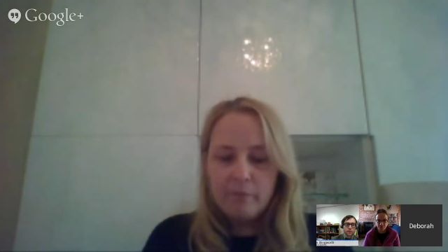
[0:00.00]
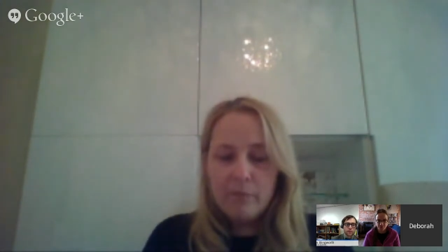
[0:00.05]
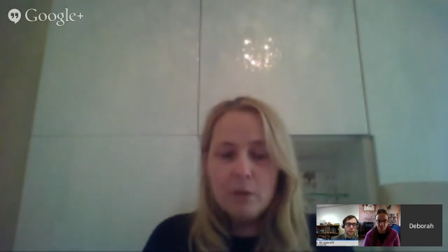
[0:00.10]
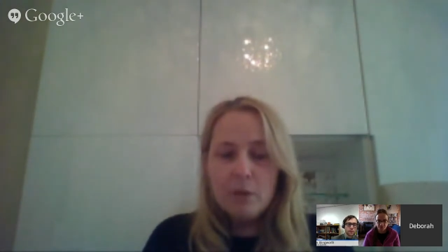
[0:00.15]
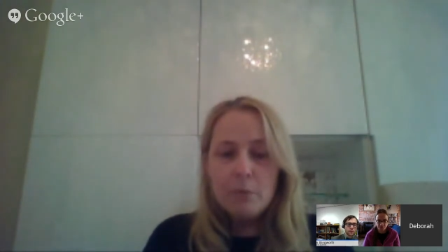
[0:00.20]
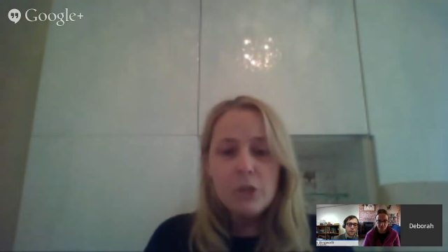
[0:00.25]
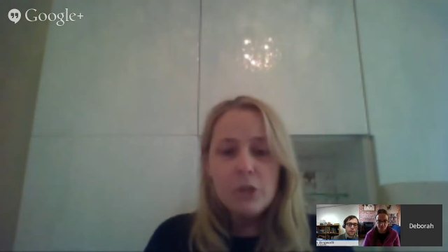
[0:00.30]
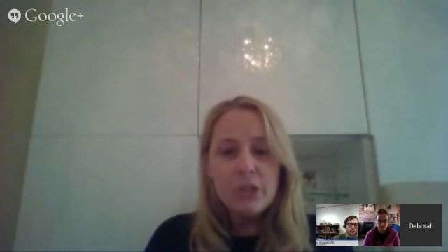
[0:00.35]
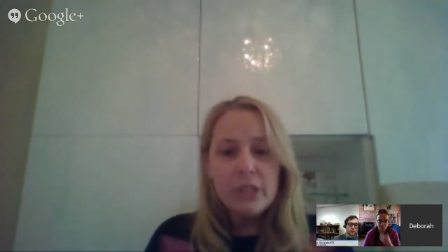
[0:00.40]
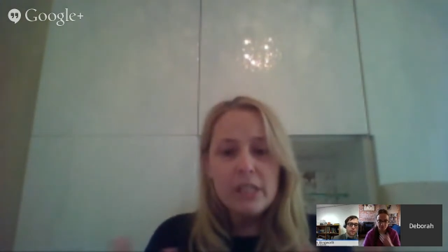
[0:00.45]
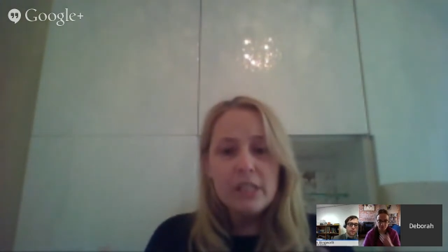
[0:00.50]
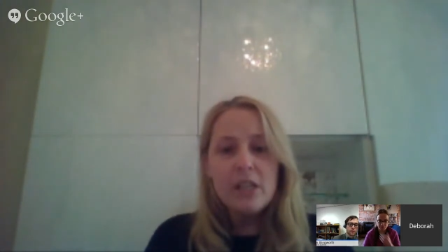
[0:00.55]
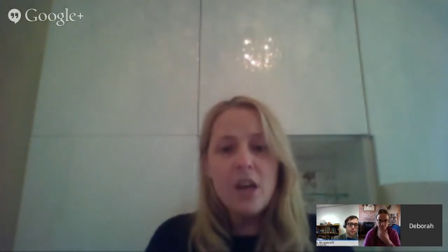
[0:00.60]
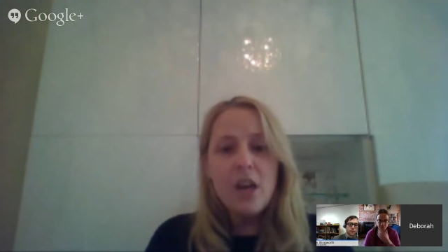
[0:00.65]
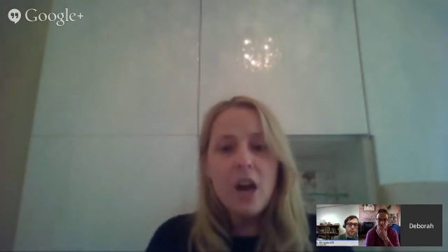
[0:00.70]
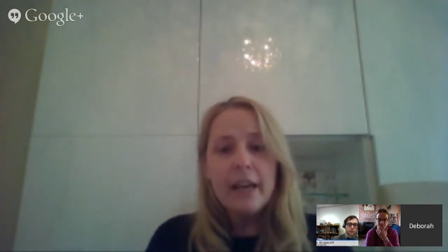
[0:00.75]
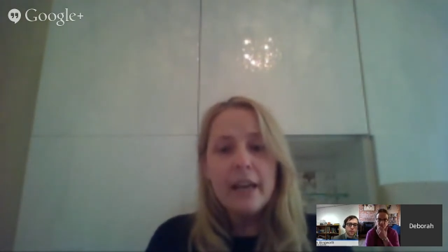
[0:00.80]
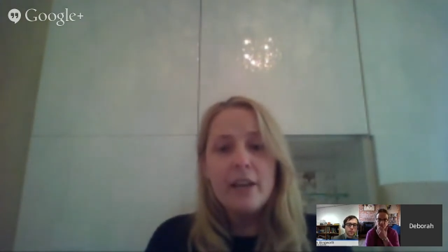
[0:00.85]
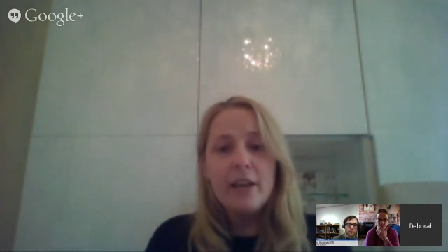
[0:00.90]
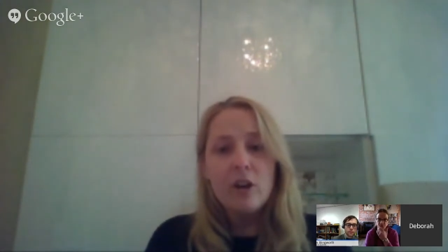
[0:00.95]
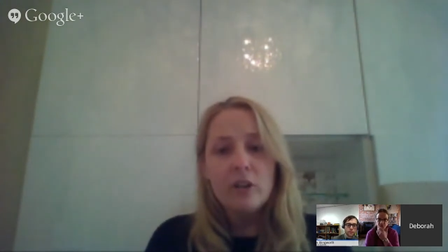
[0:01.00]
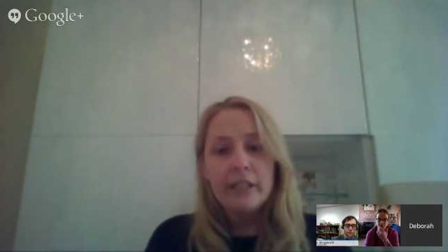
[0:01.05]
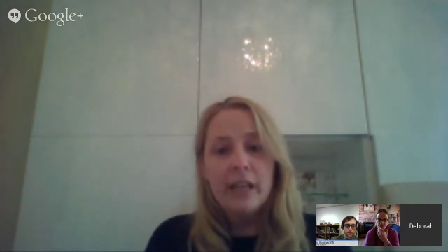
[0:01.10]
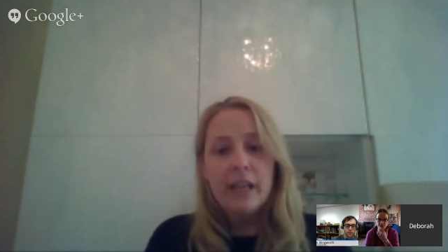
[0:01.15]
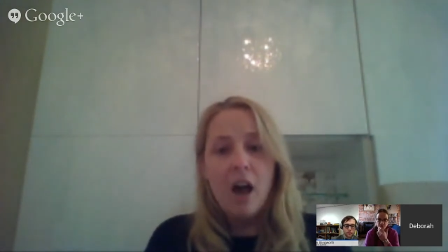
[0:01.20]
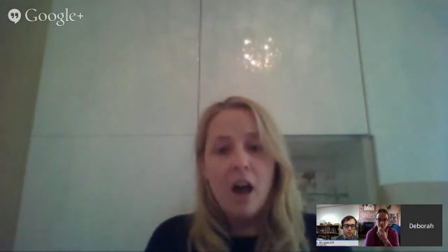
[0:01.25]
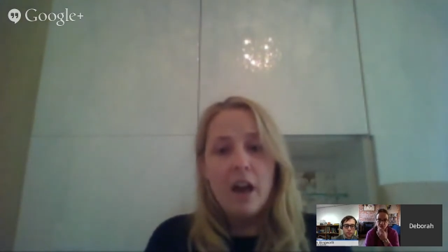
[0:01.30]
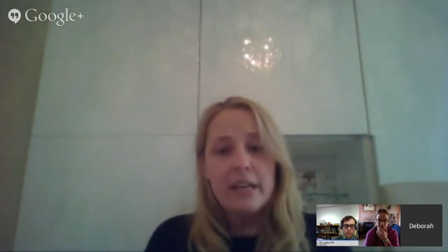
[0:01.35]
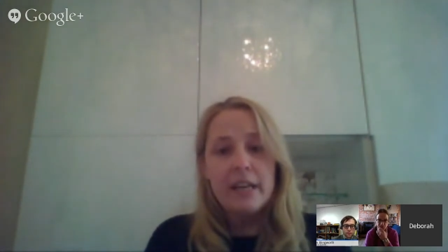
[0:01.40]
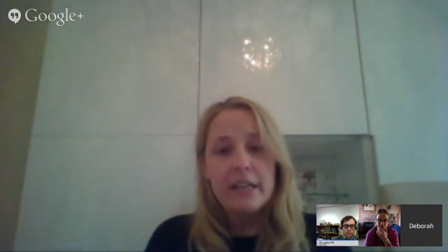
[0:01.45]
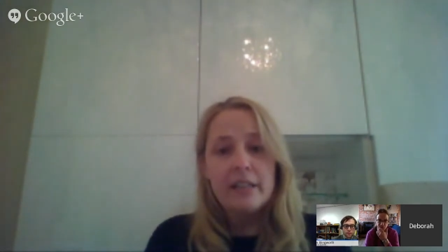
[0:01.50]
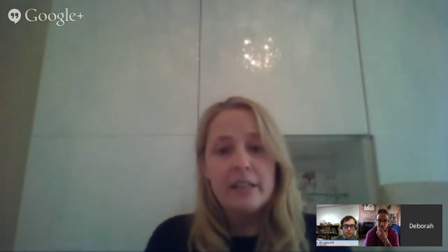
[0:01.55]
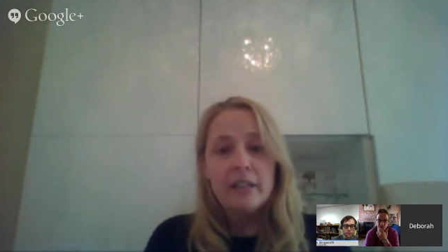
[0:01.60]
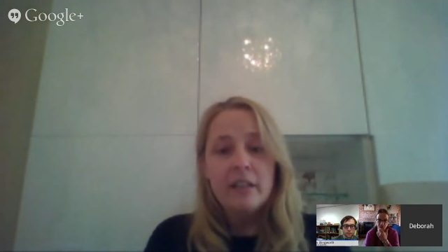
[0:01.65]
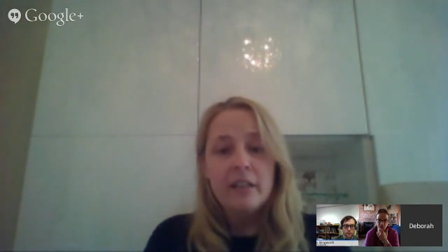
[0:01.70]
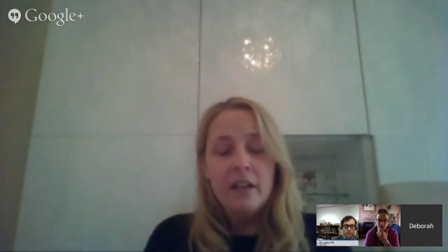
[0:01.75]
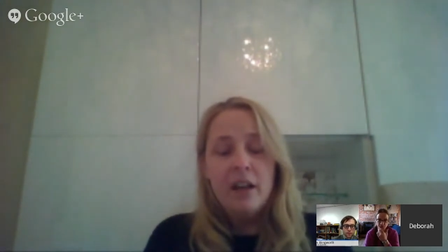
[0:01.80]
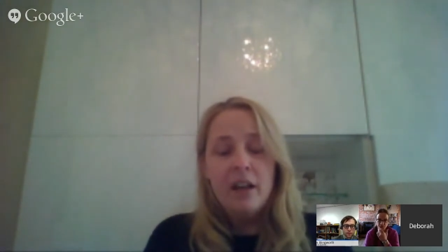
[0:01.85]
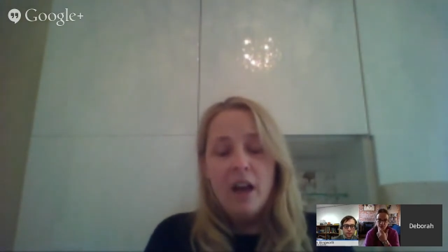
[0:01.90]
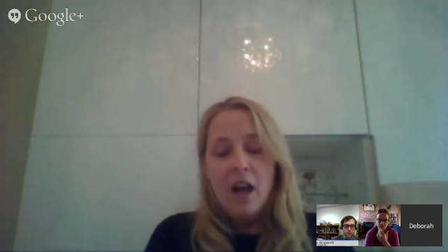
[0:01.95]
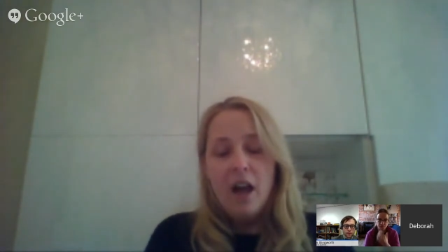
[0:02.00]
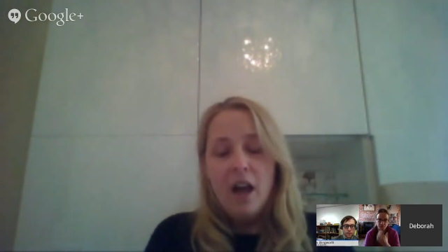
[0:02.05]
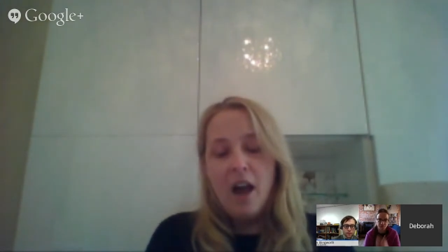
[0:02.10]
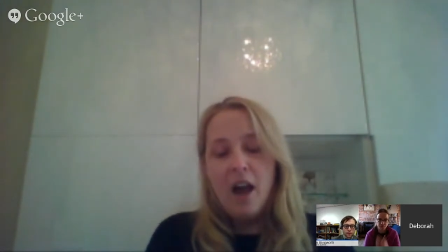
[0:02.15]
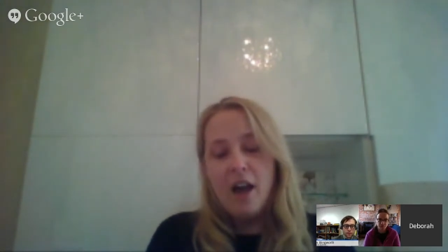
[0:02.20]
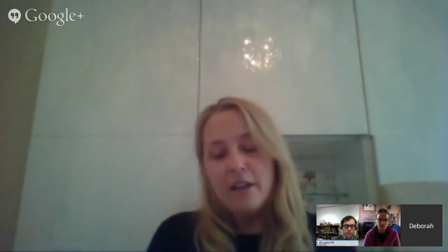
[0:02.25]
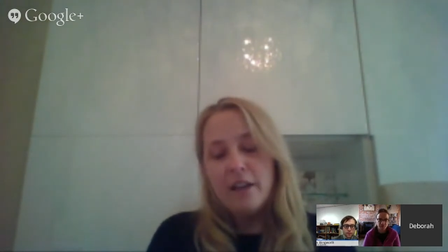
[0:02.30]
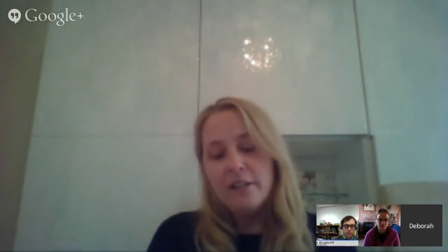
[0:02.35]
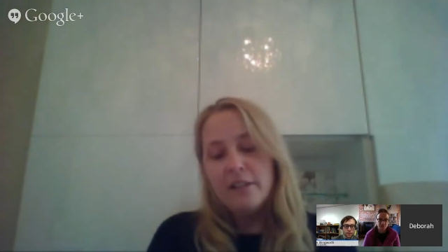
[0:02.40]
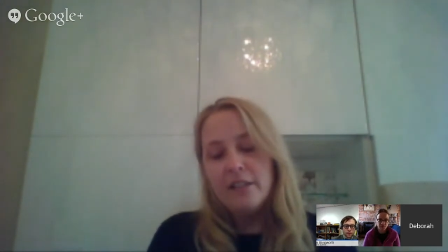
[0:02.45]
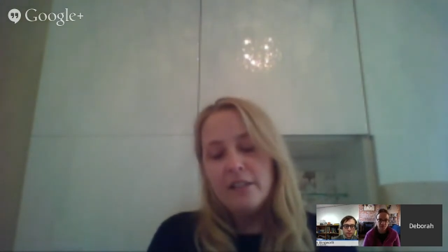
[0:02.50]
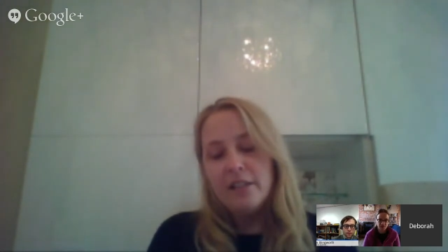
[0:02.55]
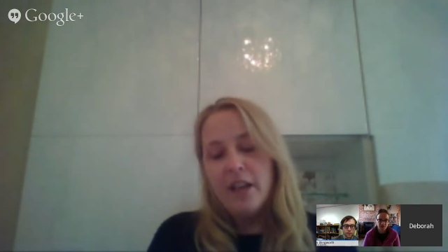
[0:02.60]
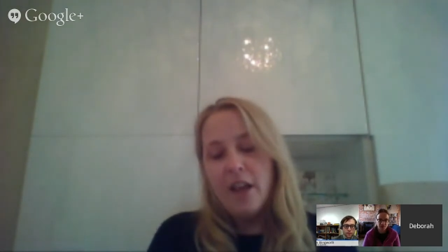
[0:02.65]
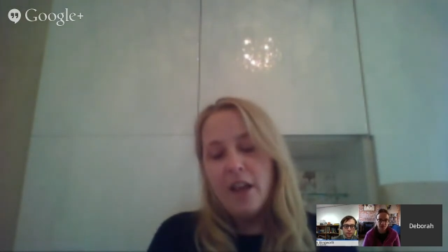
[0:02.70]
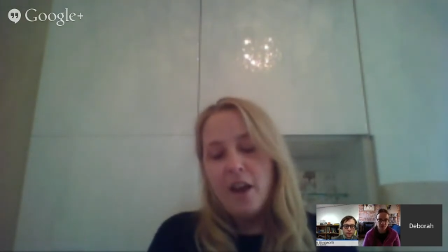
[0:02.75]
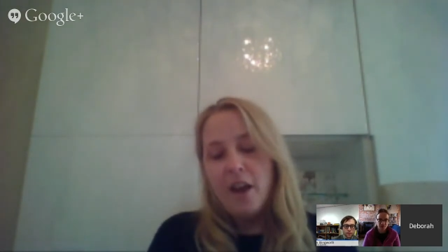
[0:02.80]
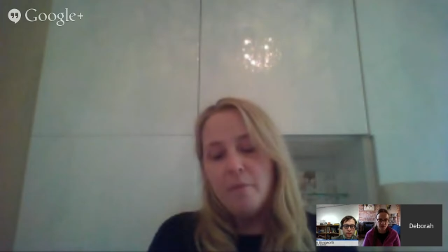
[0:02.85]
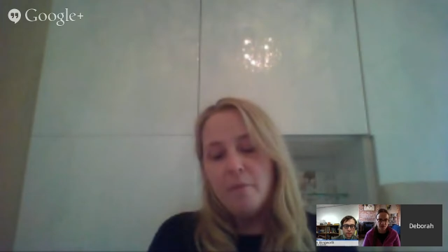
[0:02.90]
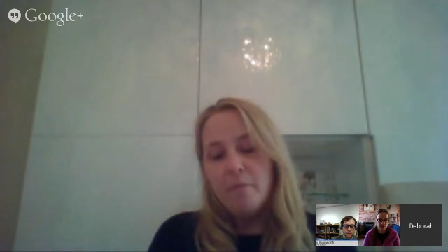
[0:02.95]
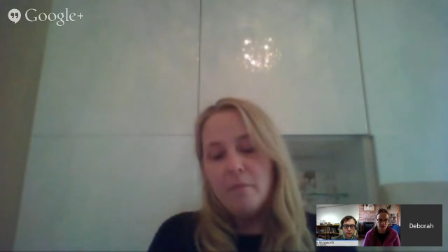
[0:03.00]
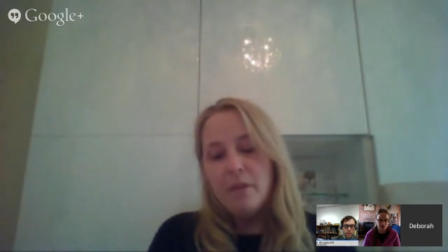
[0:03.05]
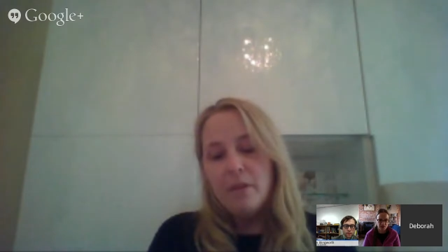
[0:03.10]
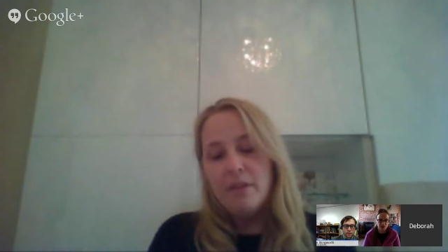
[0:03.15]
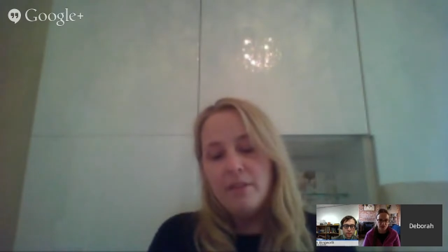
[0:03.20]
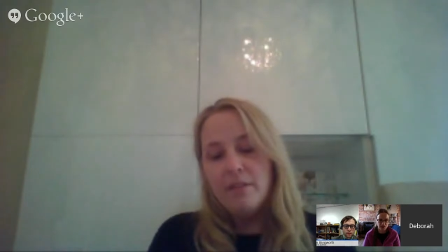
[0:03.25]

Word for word: which is entirely online, and um,